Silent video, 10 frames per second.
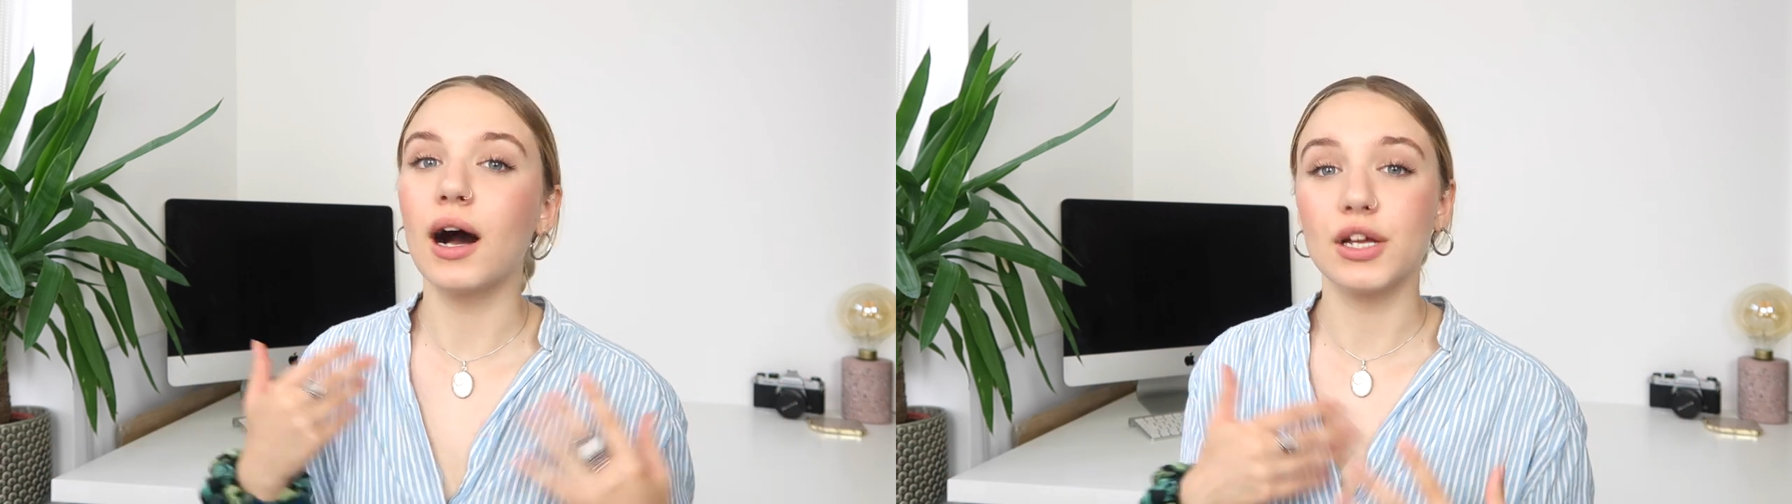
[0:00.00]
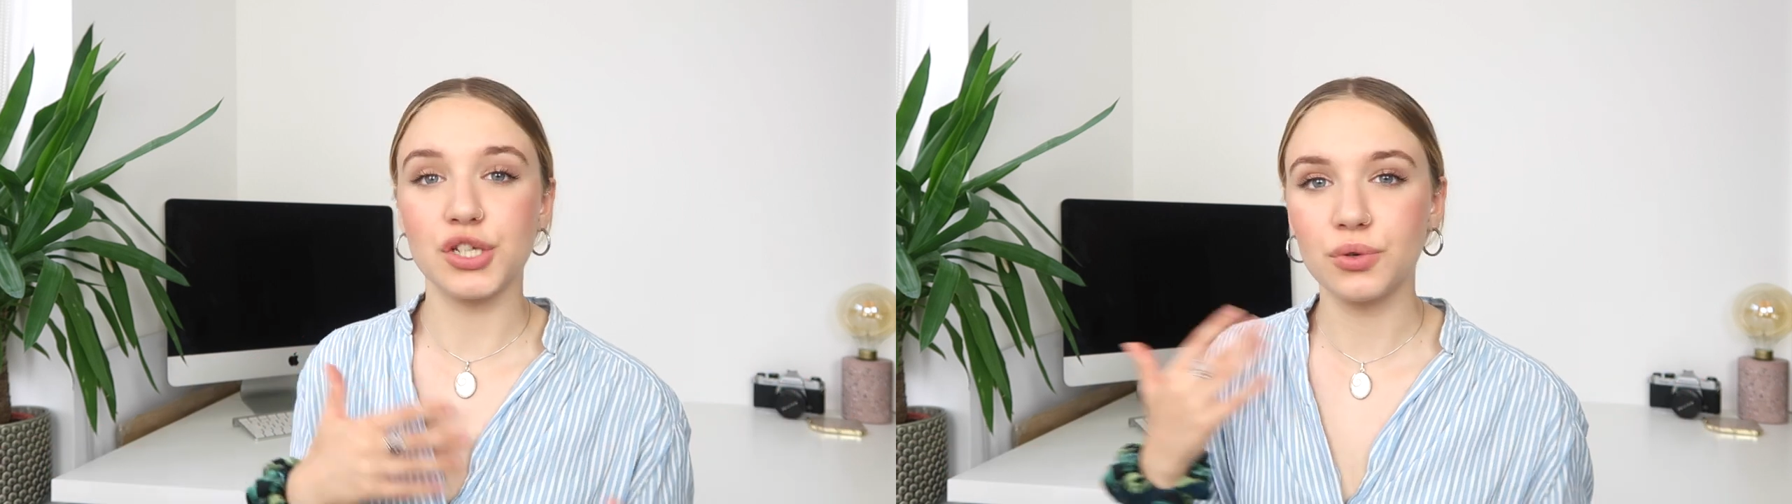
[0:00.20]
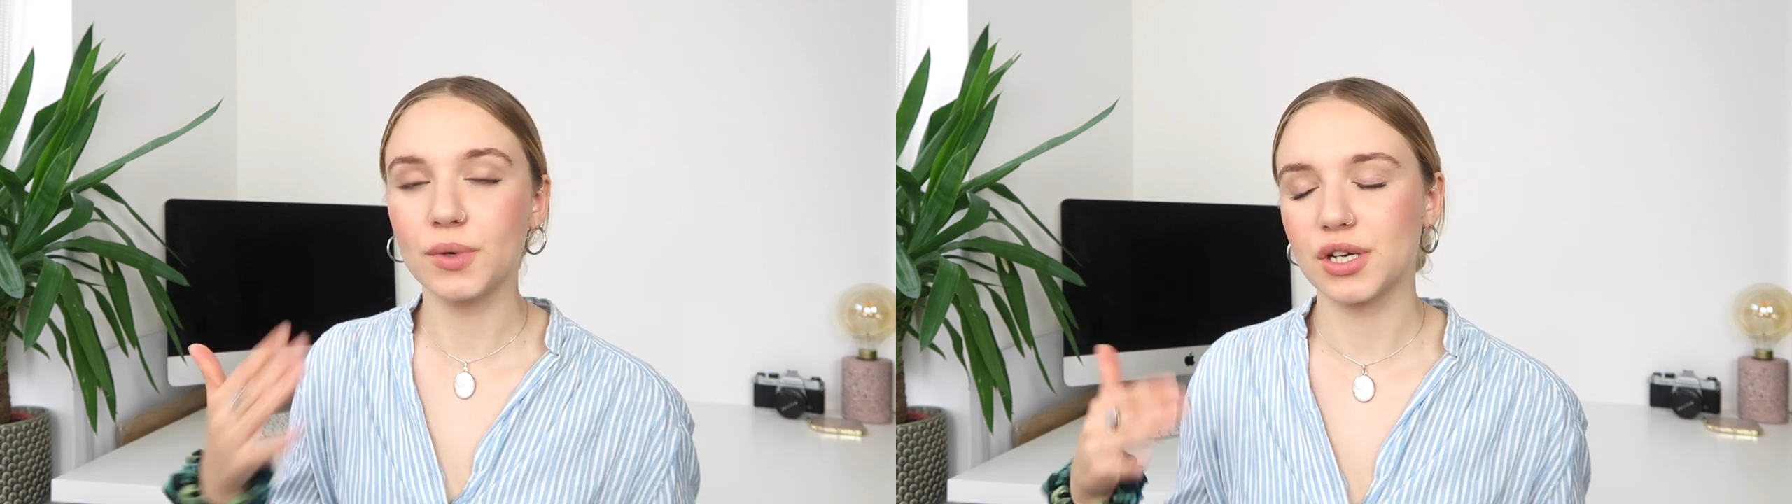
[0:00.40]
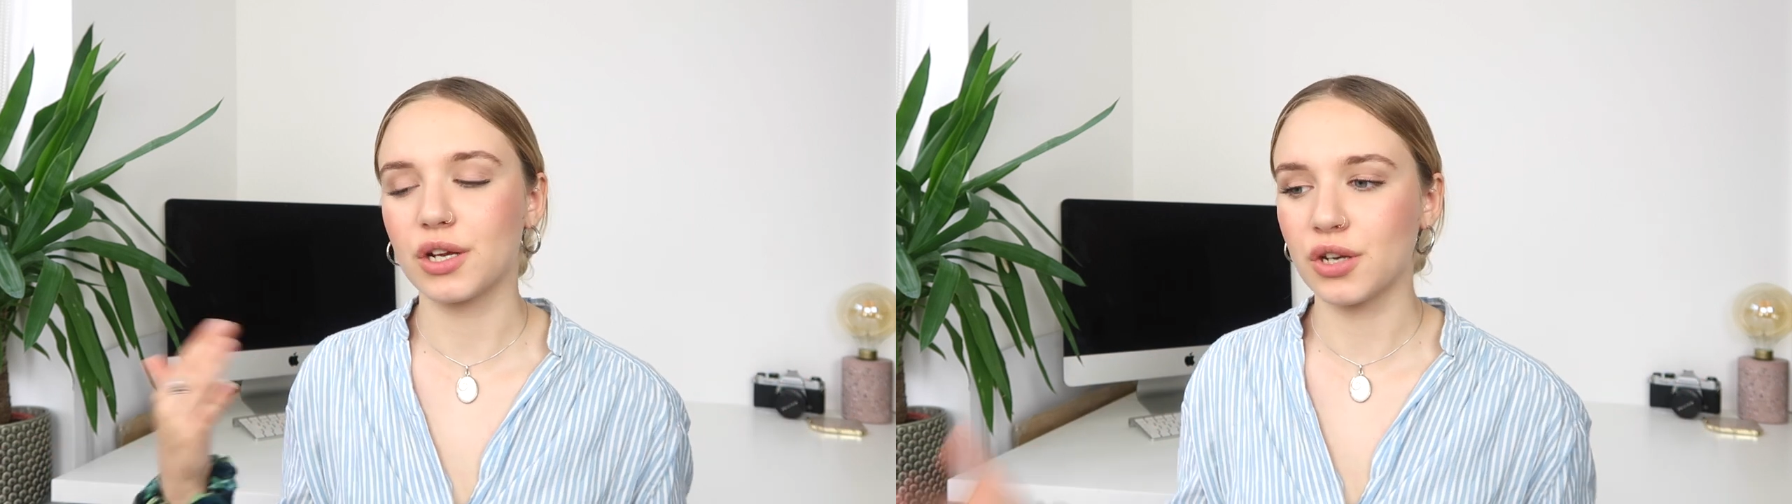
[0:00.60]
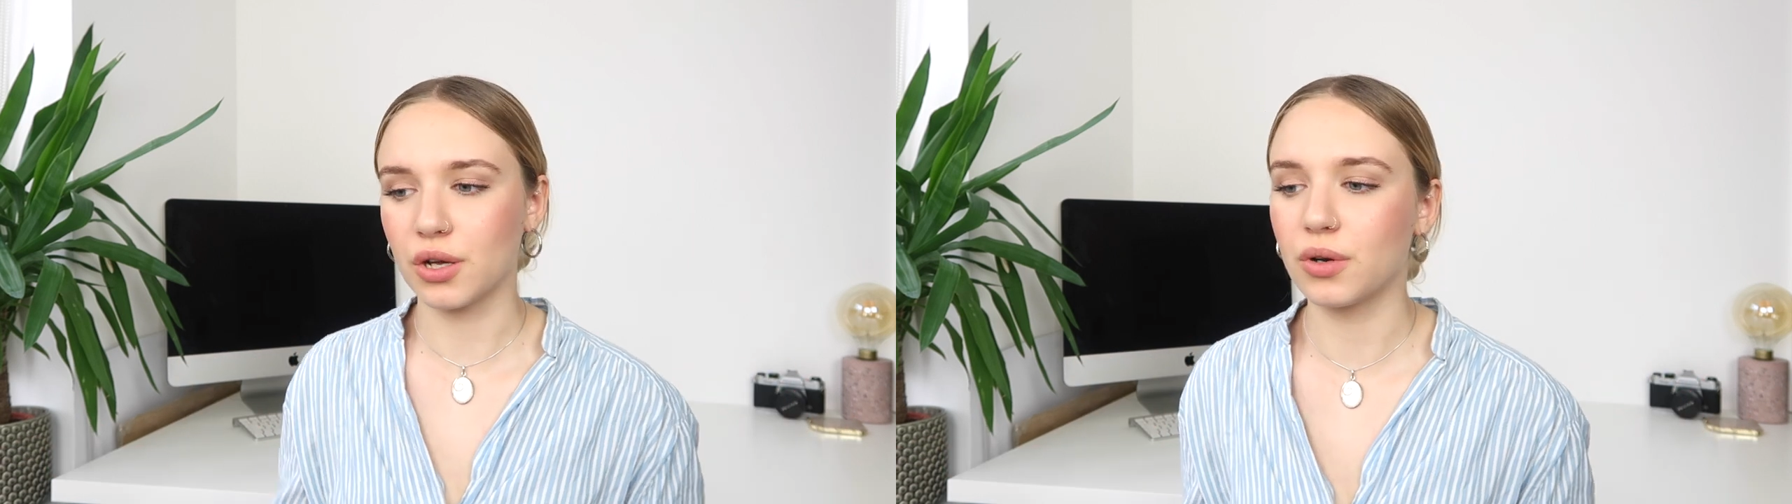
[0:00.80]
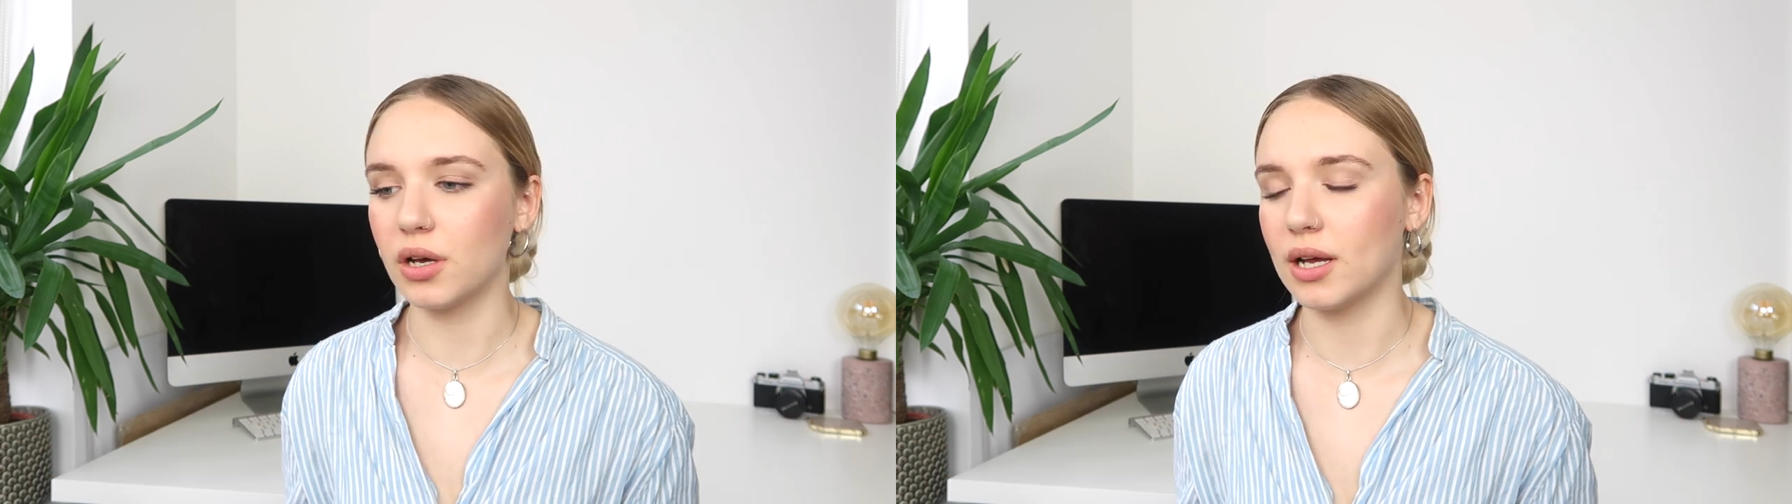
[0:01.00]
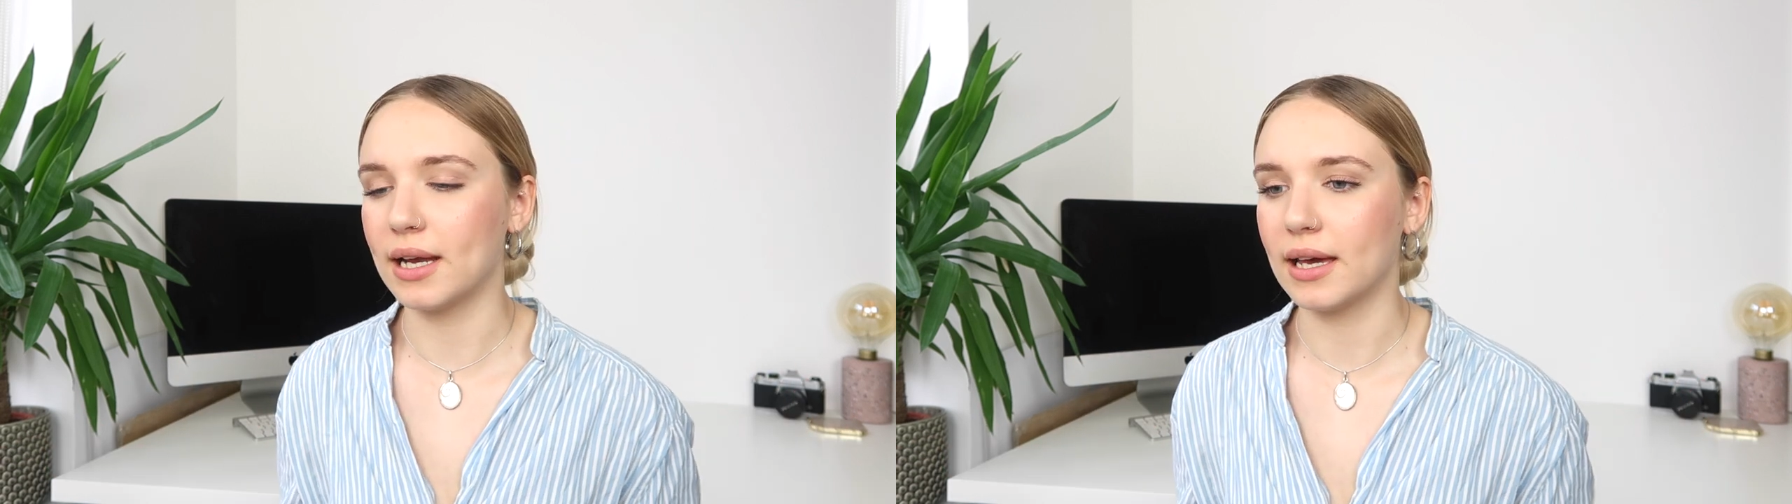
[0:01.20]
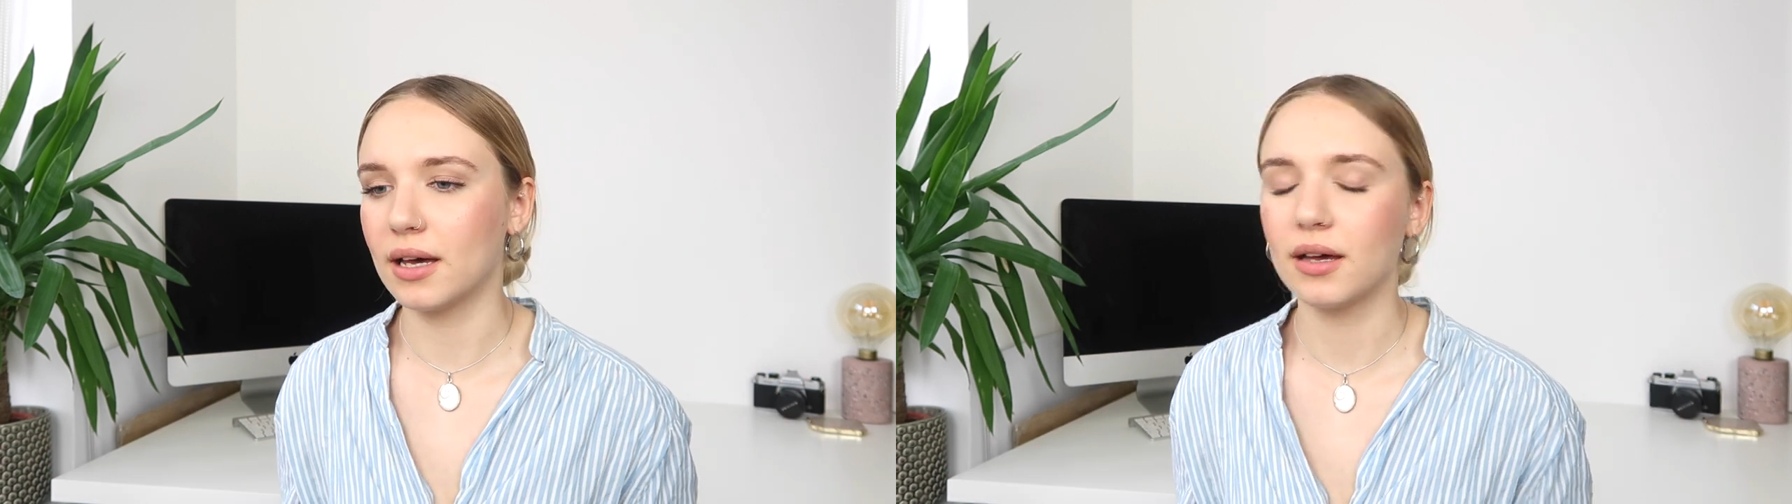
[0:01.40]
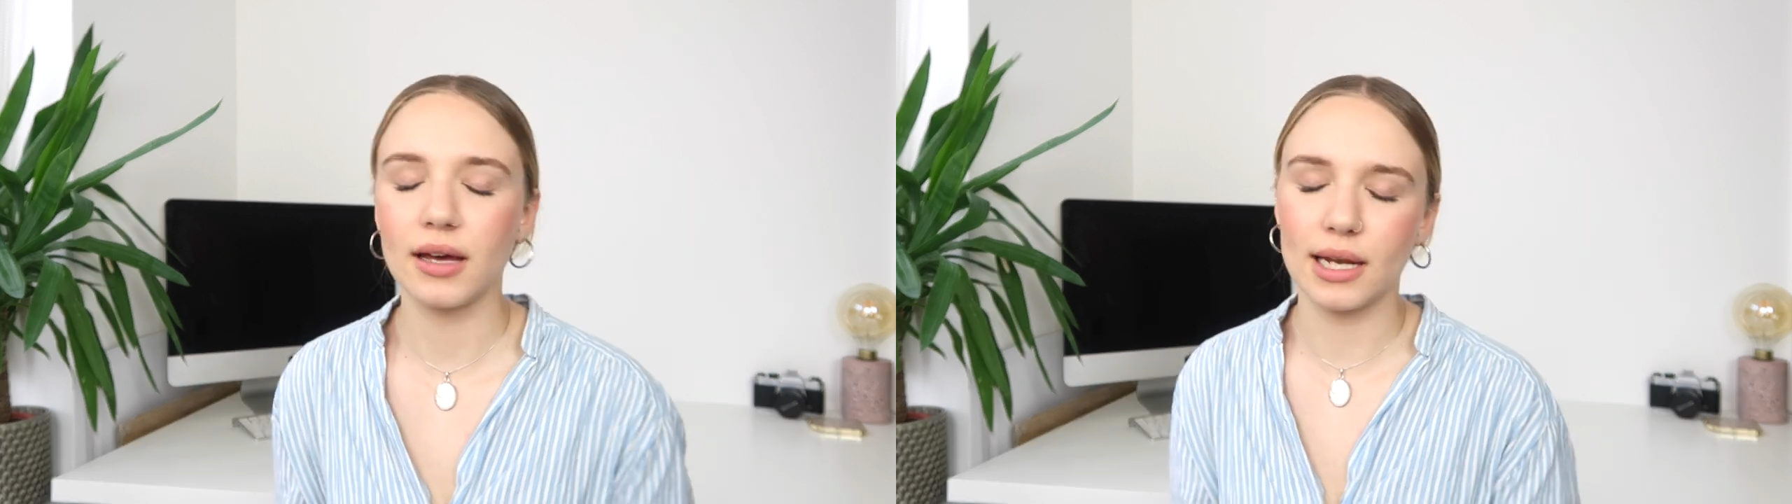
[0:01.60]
I do wish I'd known earlier